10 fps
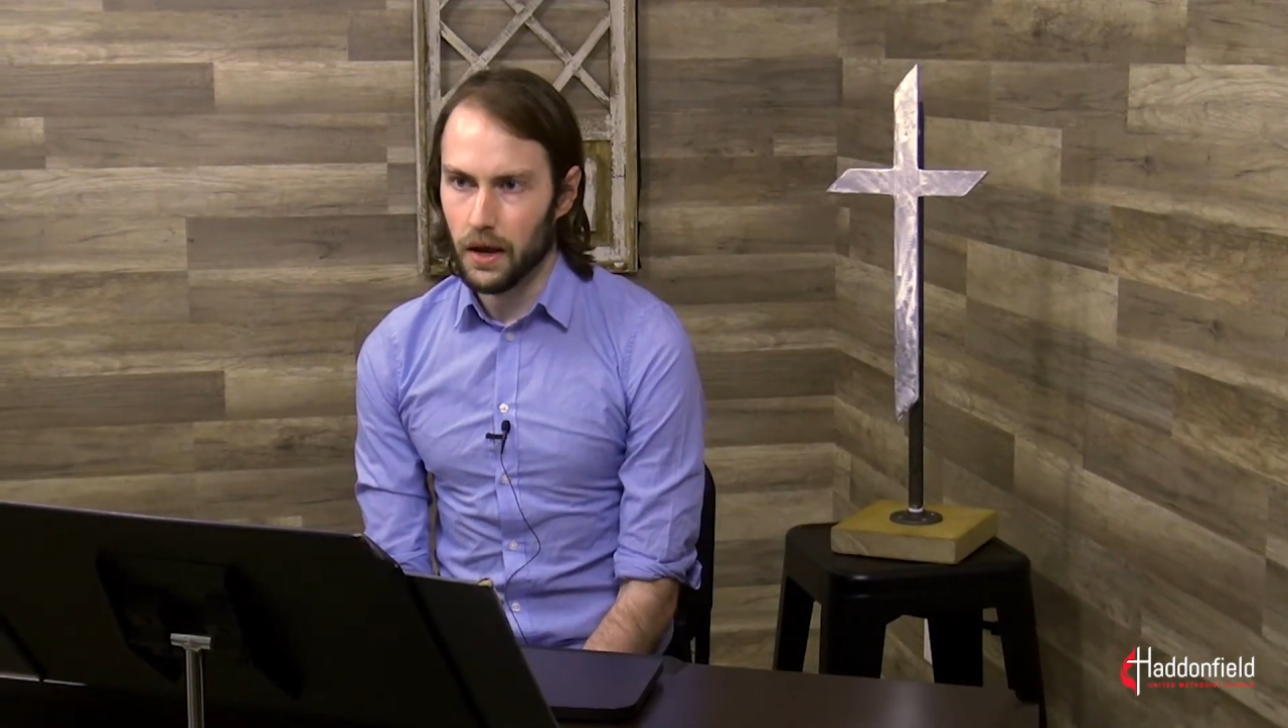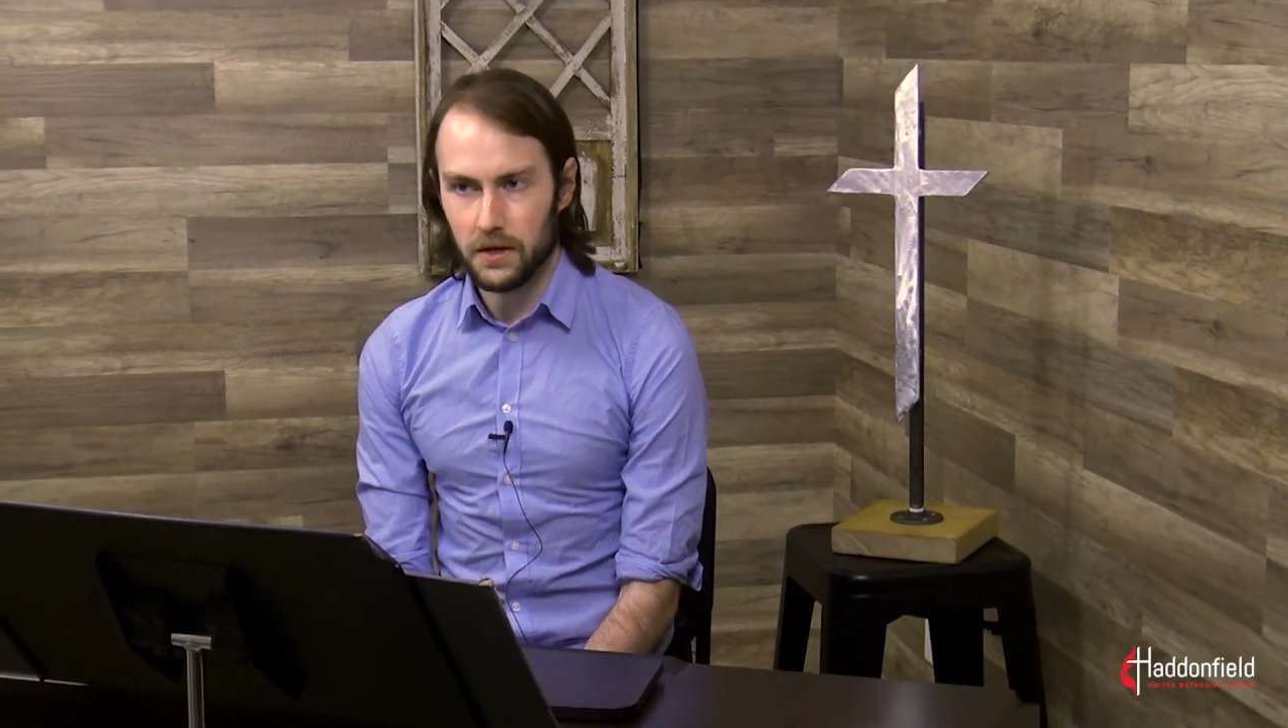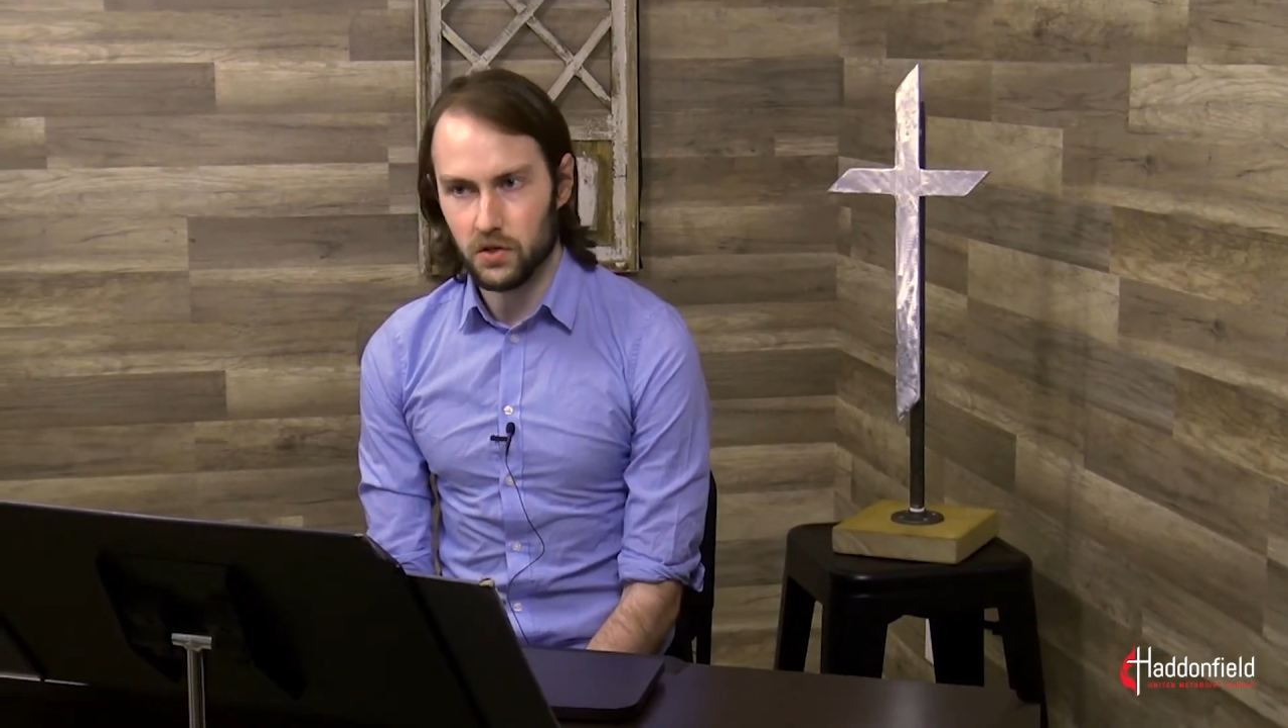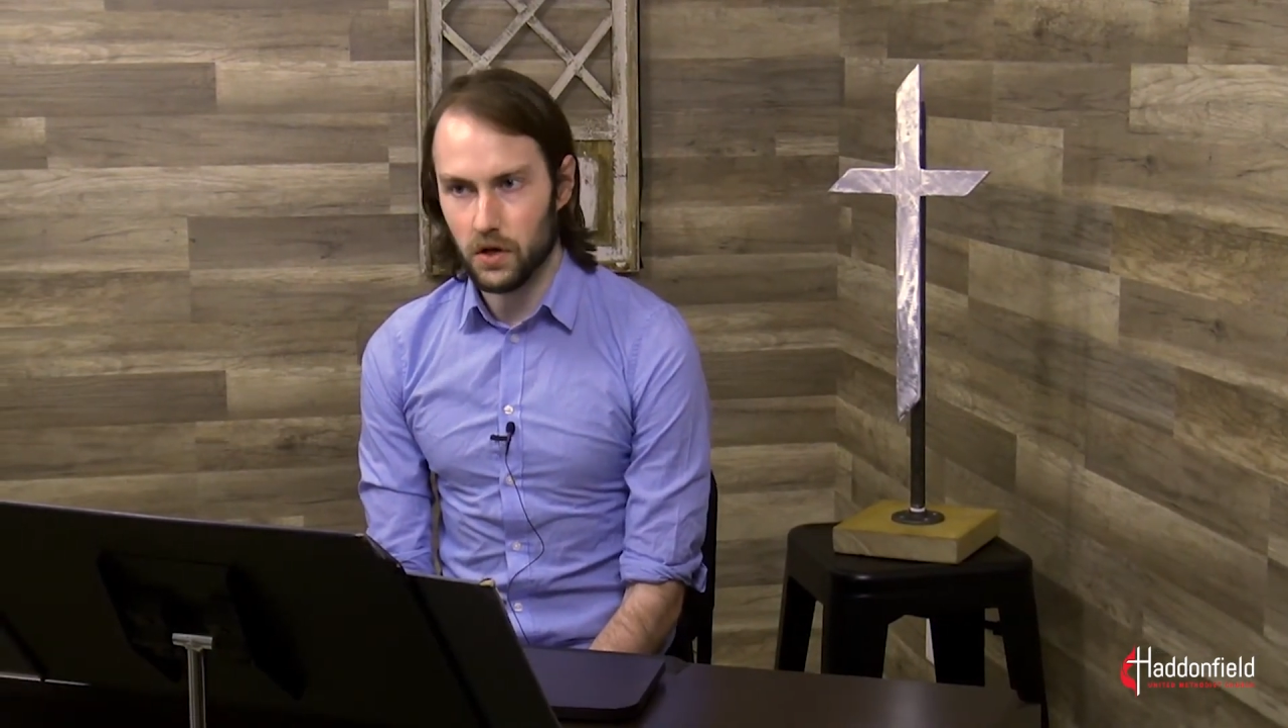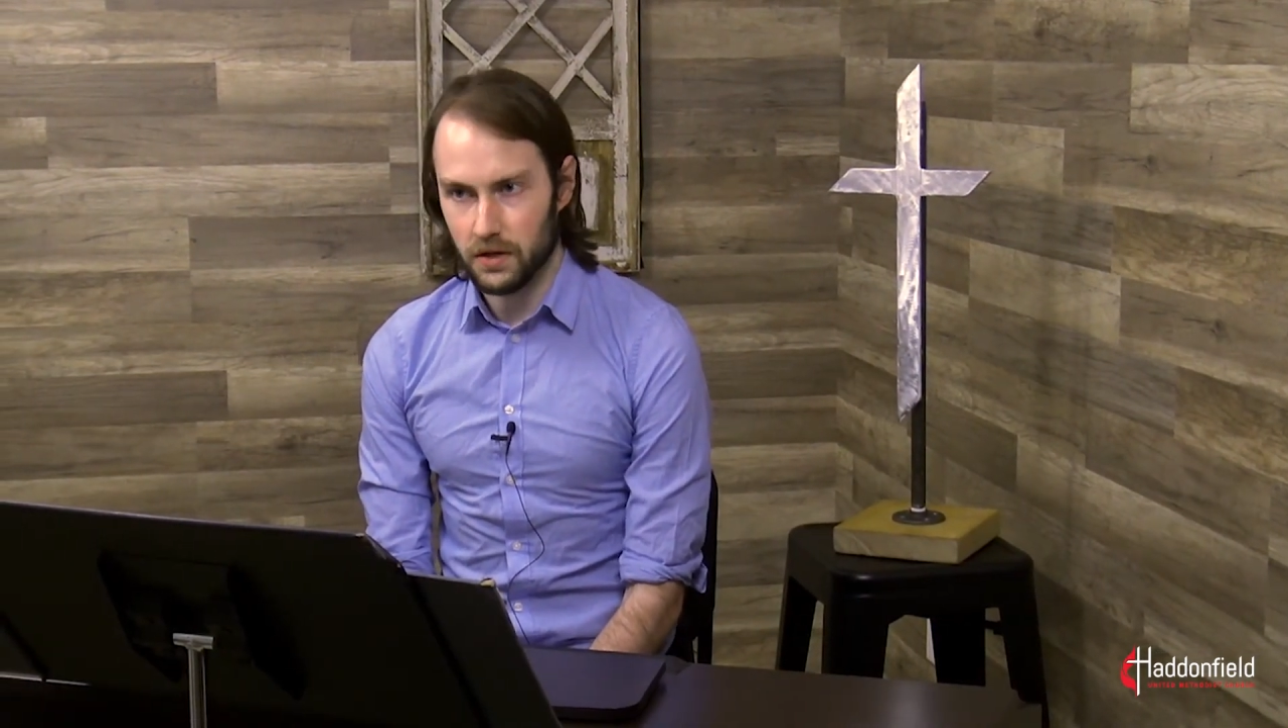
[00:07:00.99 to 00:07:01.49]

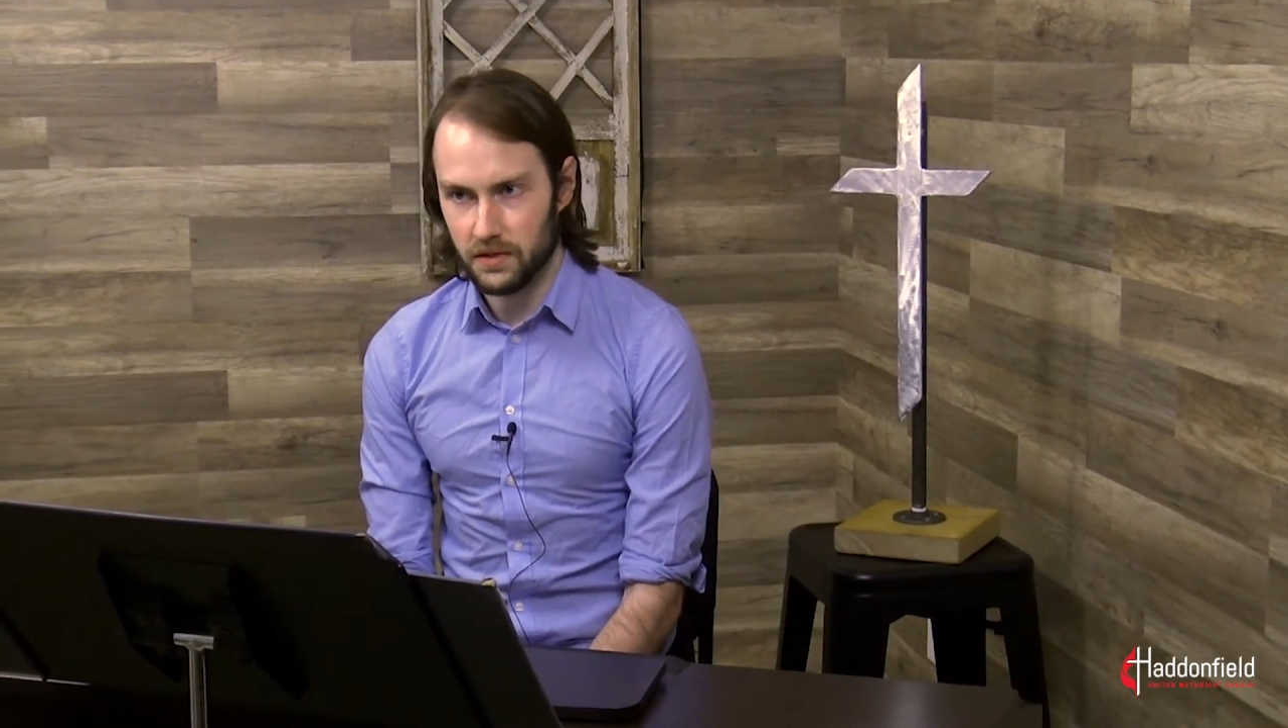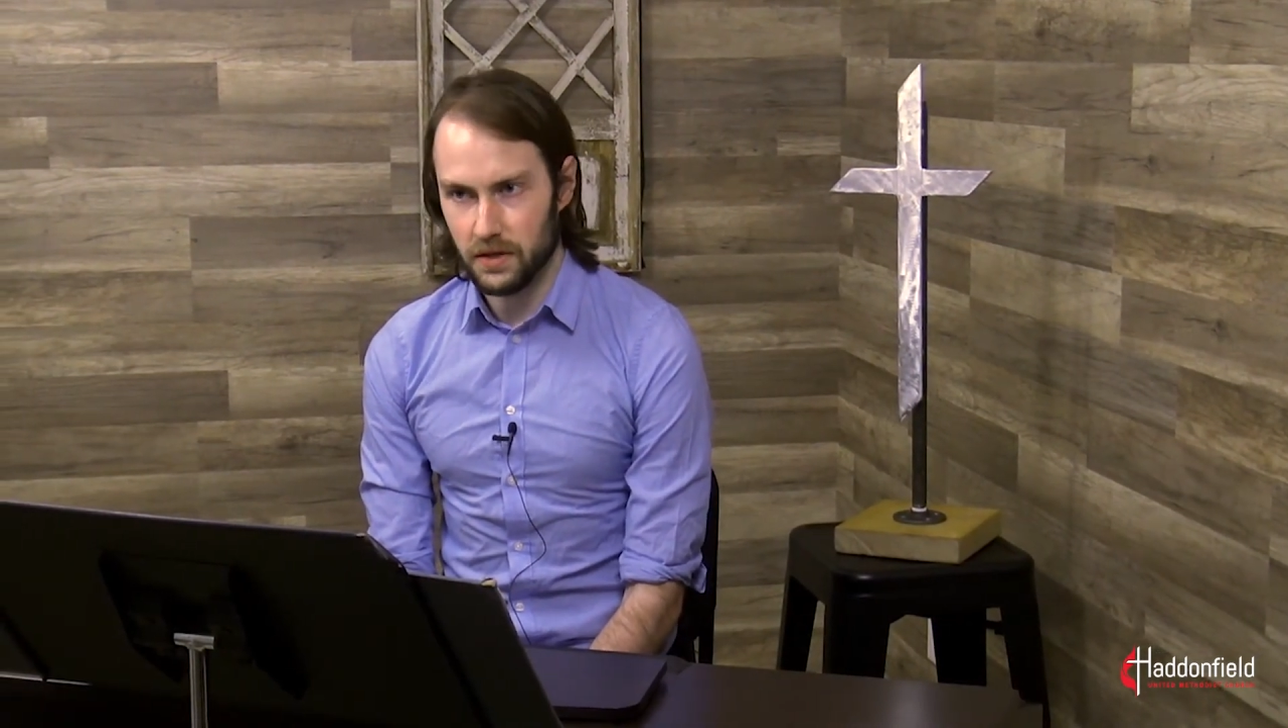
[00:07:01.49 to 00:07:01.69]
as long as